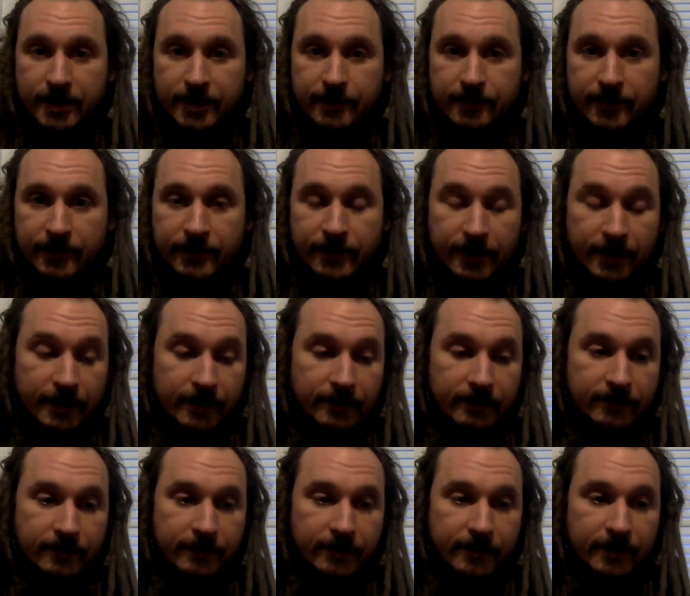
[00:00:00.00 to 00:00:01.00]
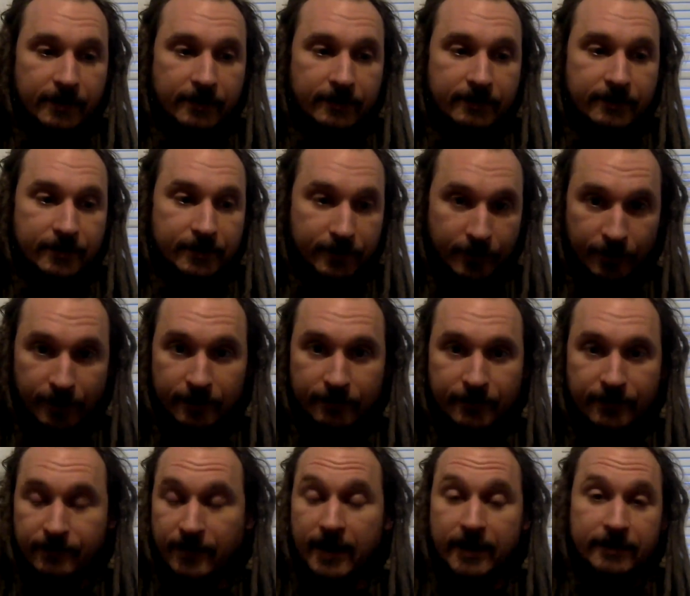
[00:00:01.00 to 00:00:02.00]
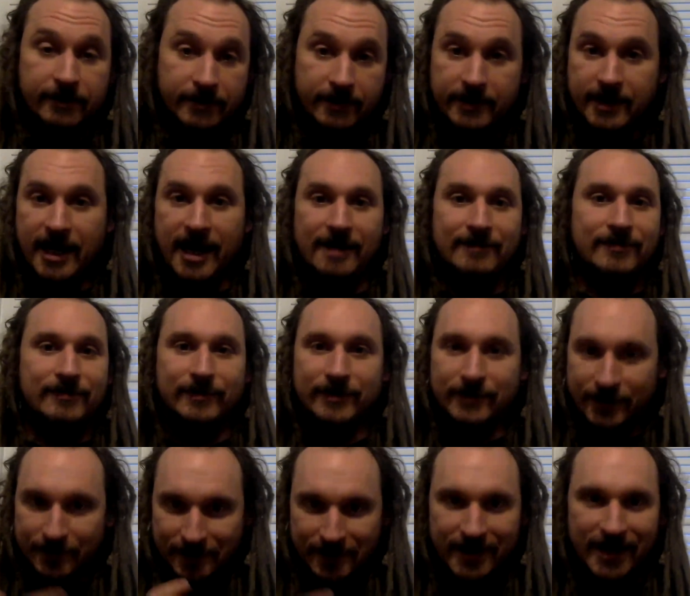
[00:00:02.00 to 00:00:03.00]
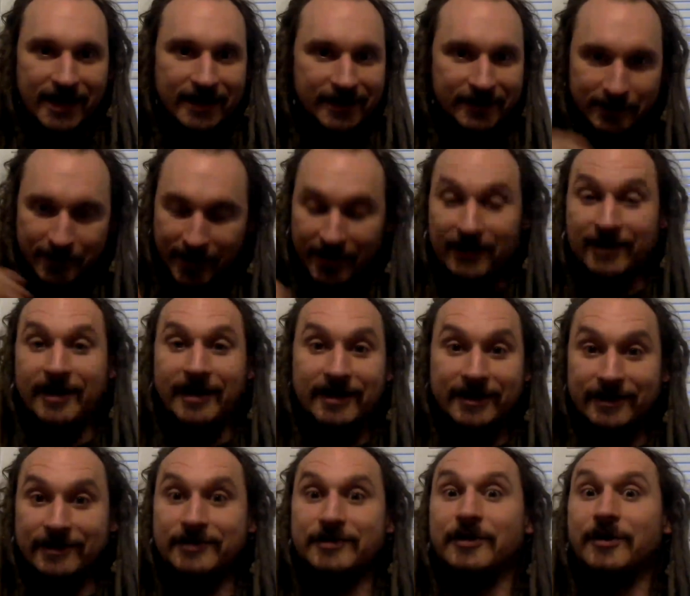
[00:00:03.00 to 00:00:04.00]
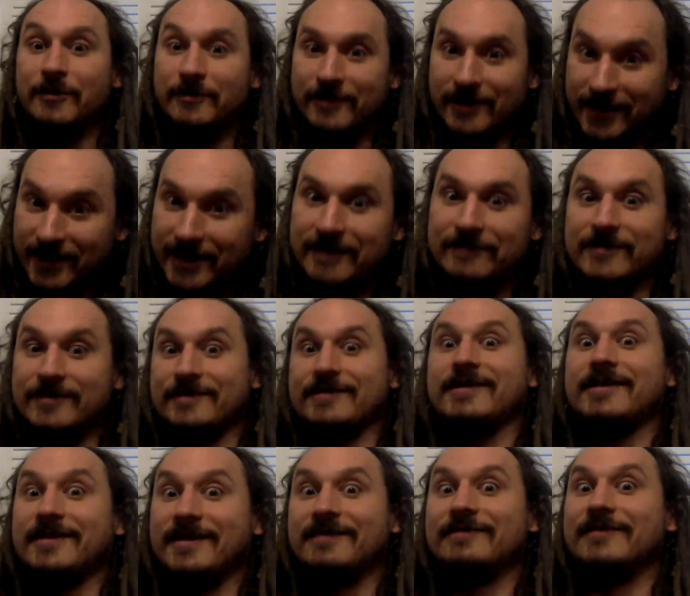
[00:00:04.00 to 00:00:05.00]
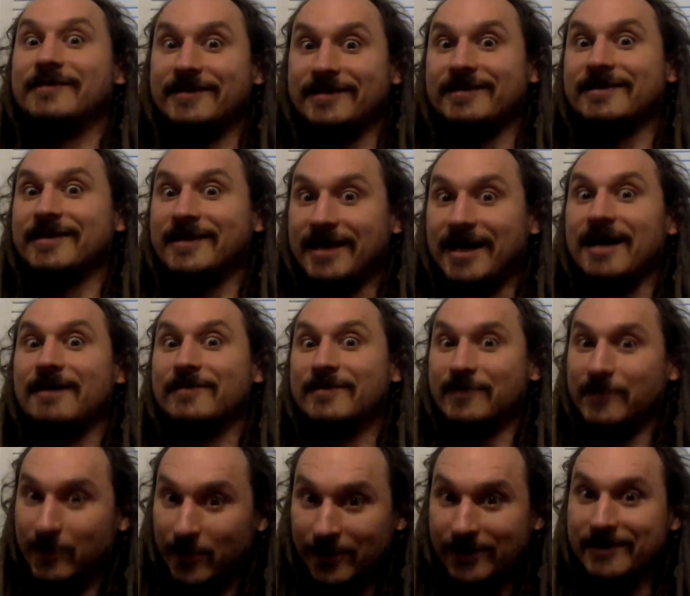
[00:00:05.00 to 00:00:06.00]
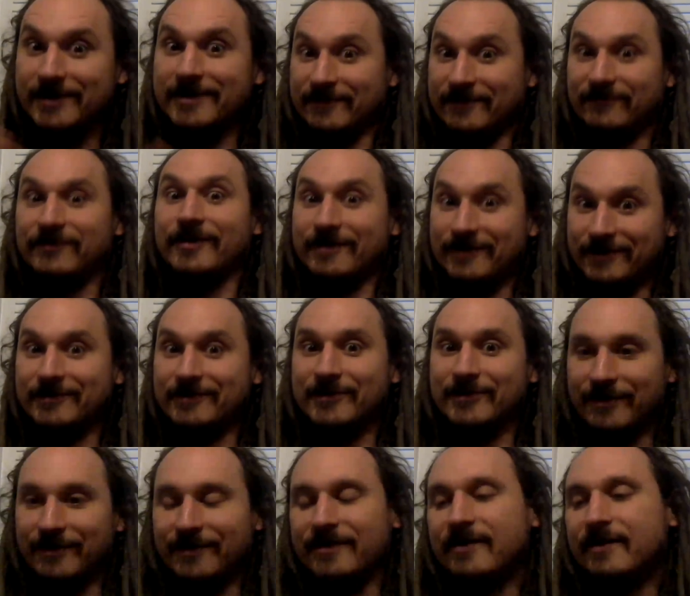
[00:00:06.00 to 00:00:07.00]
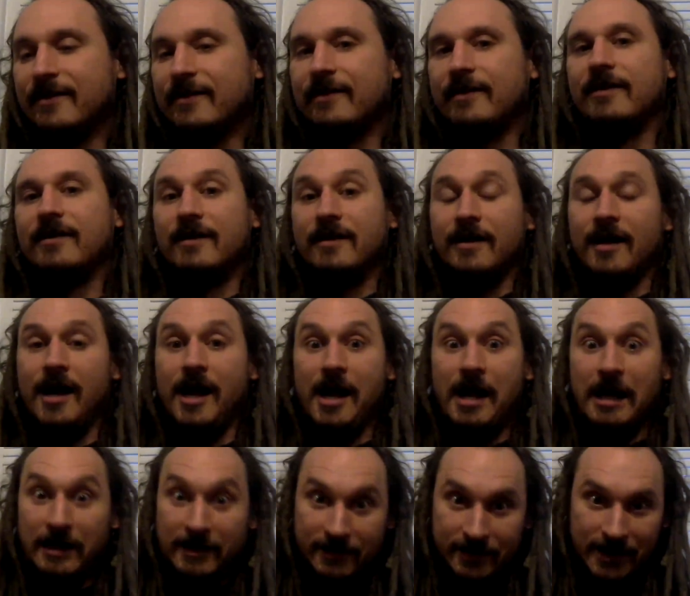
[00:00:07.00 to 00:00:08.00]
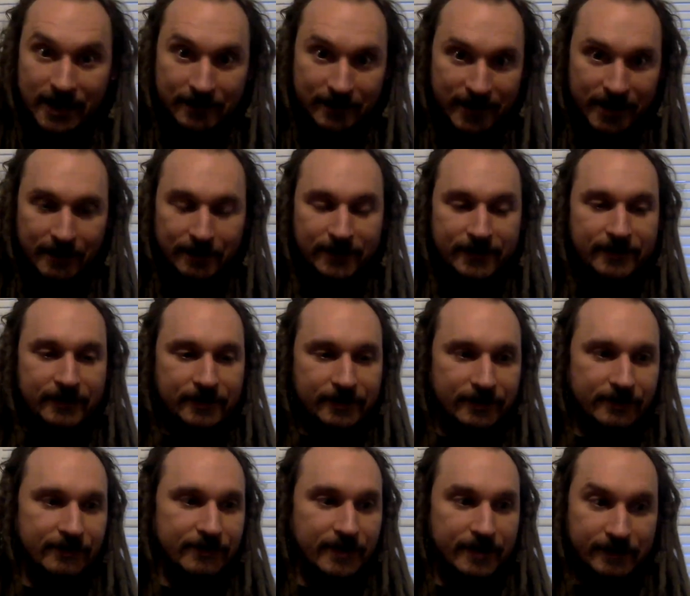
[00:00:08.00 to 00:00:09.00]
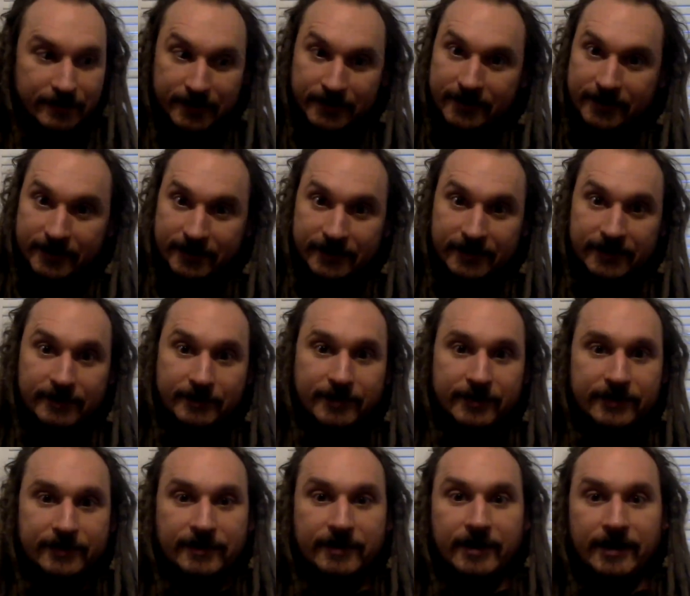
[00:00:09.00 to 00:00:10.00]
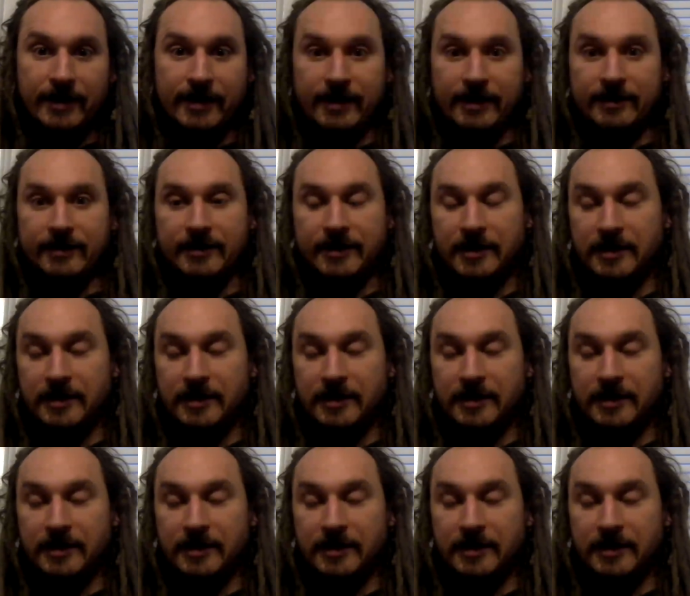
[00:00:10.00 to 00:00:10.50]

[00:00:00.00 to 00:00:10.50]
the door. We ran into the cabin, which was behind us, barricaded the door with everything that was in the cabin, put it in front of the door. Climbed up to where we sleep, and